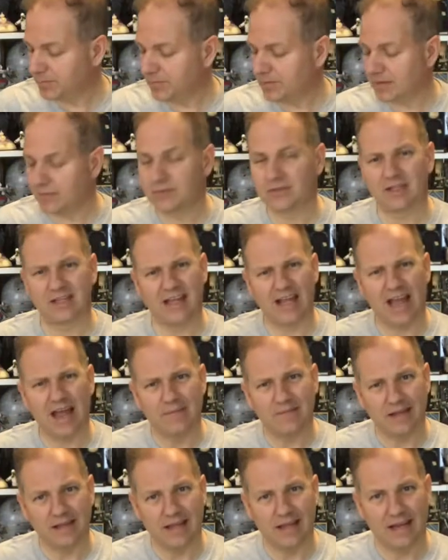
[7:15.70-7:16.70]
There was a
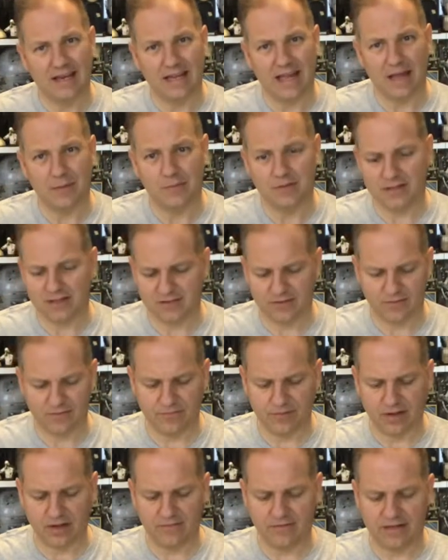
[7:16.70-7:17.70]
game that kind of came with this
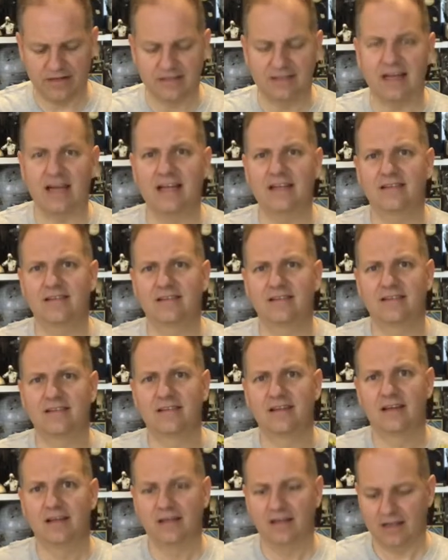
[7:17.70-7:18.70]
involving dice
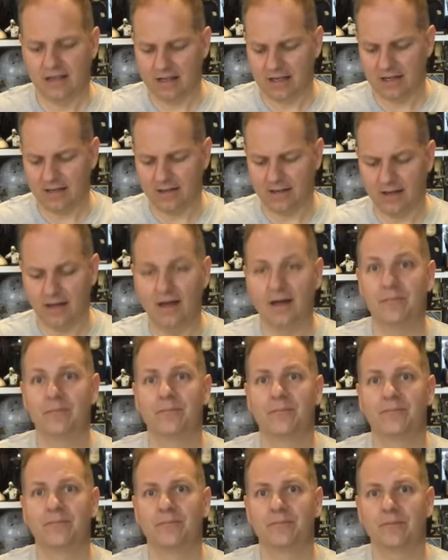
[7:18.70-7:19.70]
and uh,
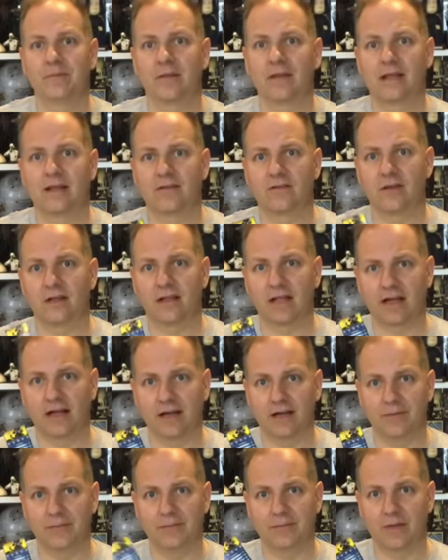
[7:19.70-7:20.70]
like, like
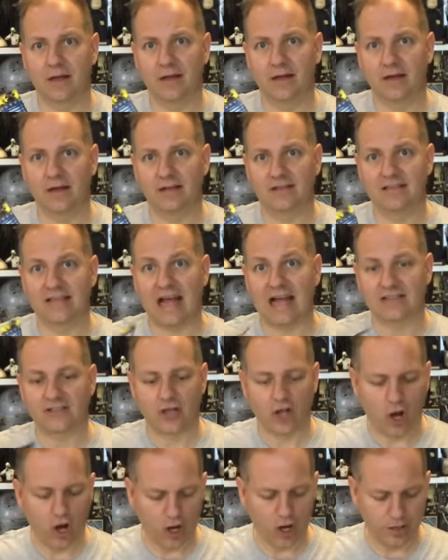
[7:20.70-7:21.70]
um, a, a stats
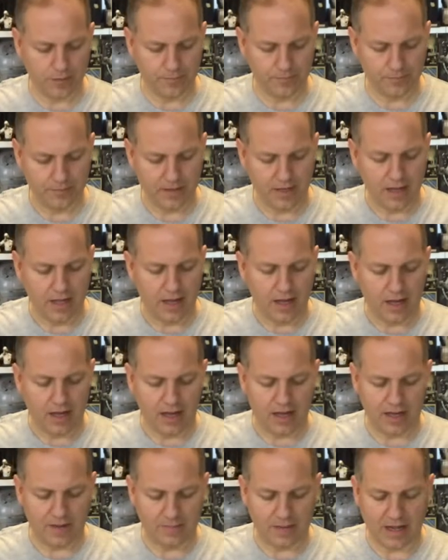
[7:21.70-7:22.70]
card.
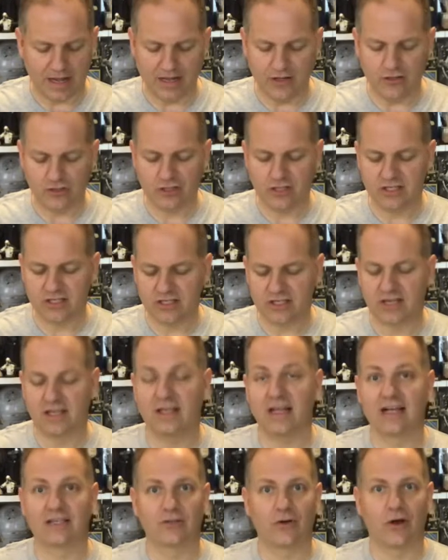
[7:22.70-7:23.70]
Um, I usually just
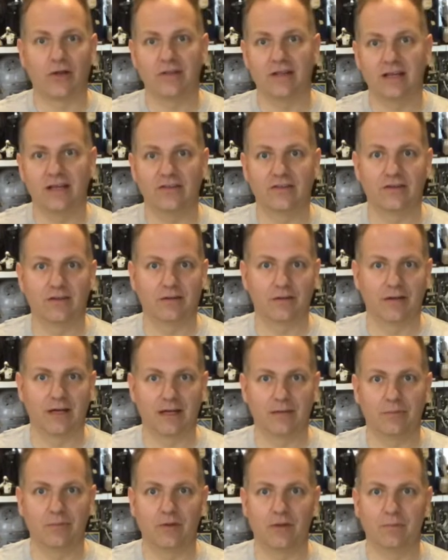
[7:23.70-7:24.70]
collect all these and
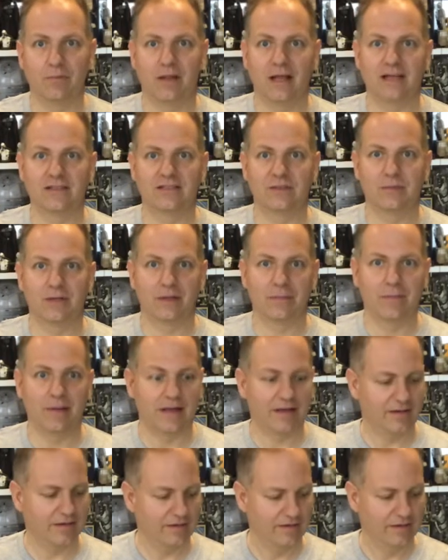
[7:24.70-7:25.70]
kind of pl place them in a
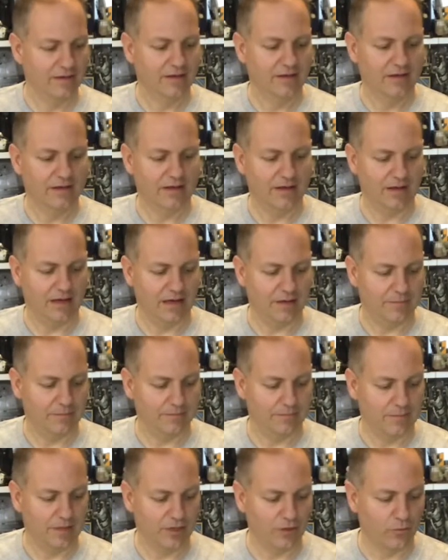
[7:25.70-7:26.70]
bin.
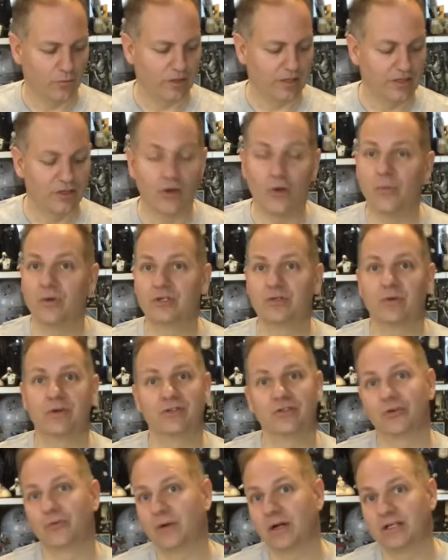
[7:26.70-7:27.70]
Um, I don't really know which
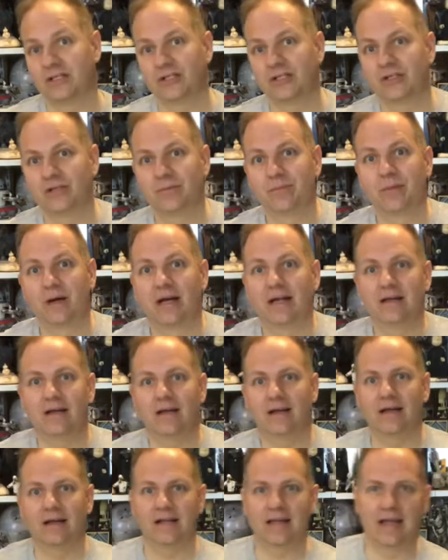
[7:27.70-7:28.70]
ones are which, but
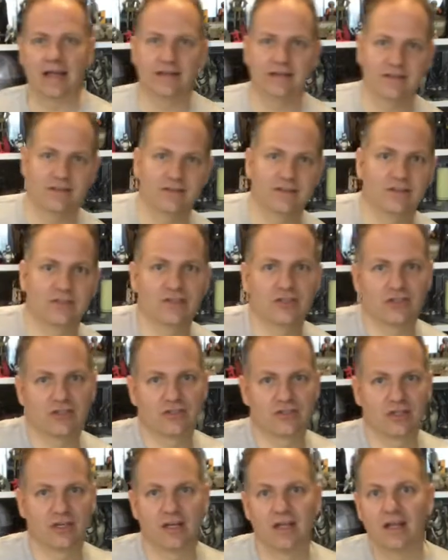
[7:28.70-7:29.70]
uh, again, this is
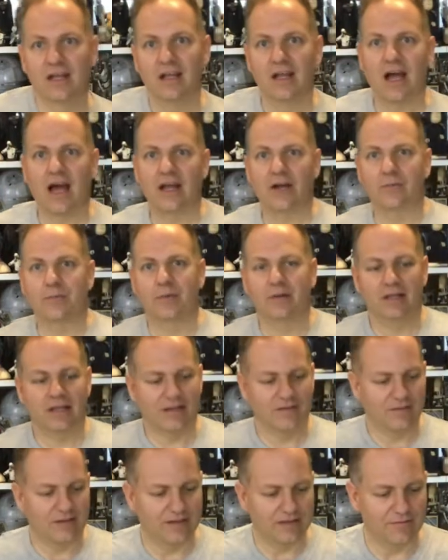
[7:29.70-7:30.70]
just, I don't
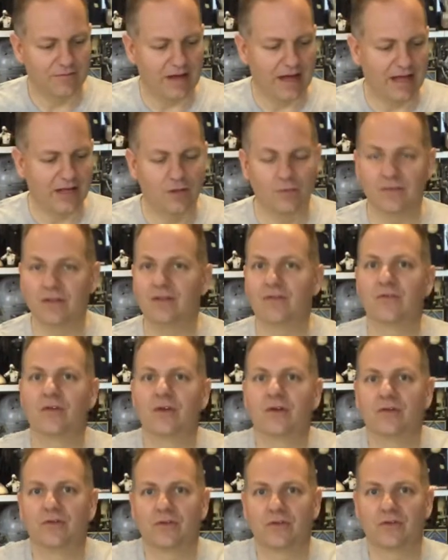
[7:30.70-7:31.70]
believe that the value of these
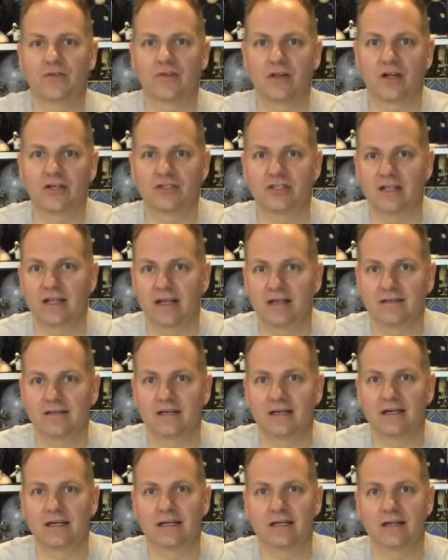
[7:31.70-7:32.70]
figures is such that
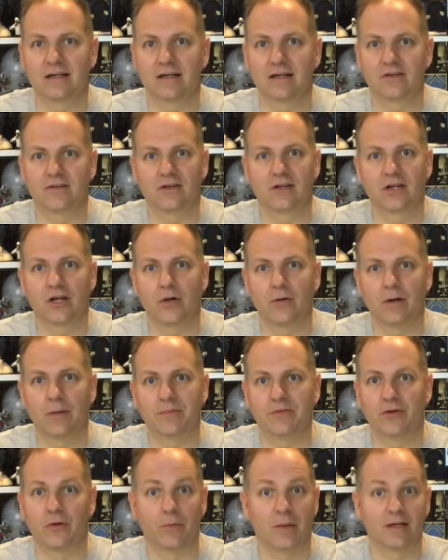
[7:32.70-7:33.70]
uh, is going to go
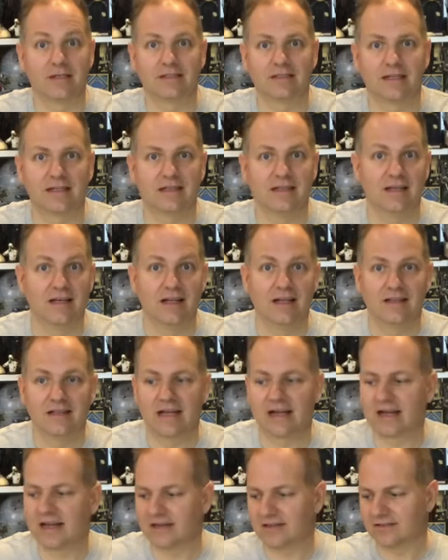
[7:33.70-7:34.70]
up so much that
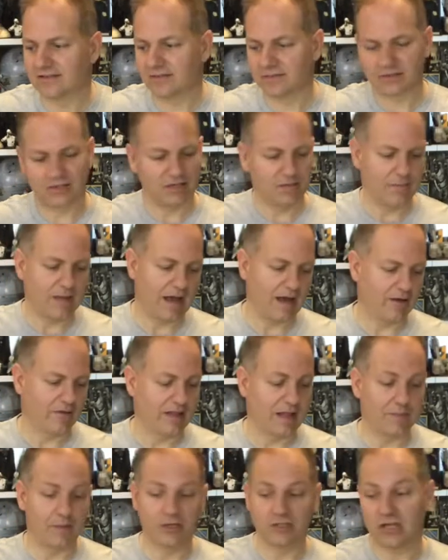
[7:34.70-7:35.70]
that kind of stuff's going to matter
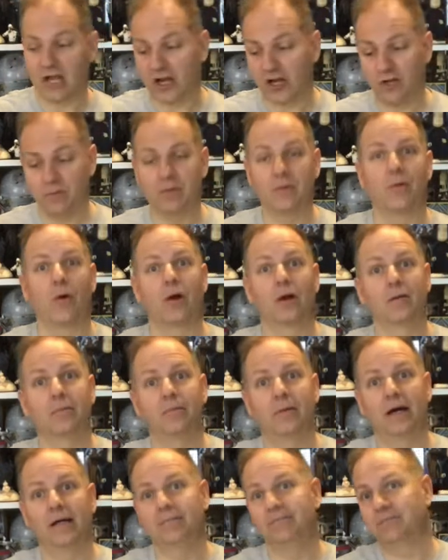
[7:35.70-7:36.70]
that much. I could be wrong,
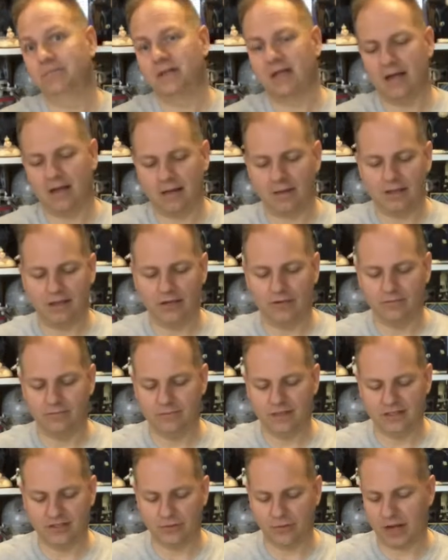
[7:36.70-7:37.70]
but you know,
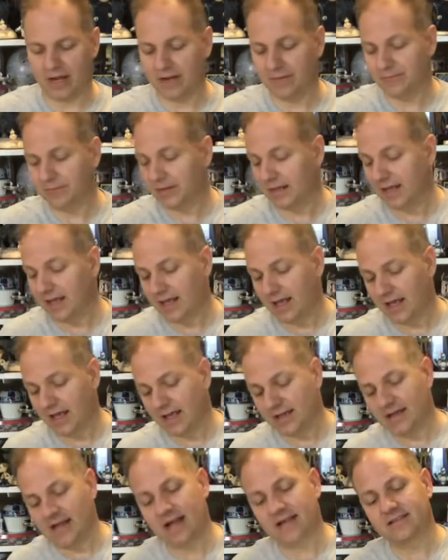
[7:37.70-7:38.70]
it's okay.
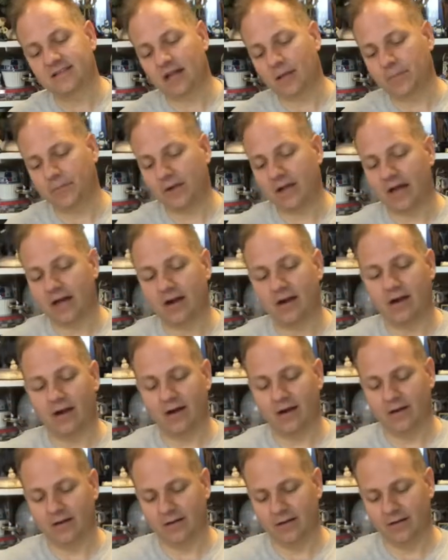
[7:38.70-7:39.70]
Next up, we got
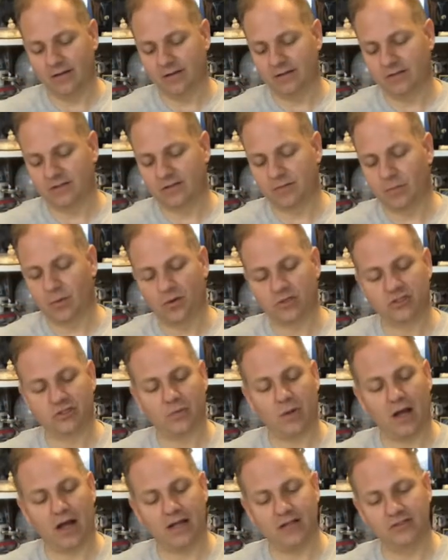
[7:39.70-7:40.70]
our support
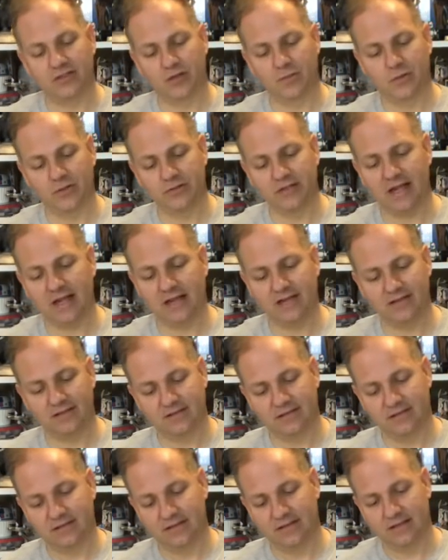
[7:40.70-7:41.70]
squad turbo tanks.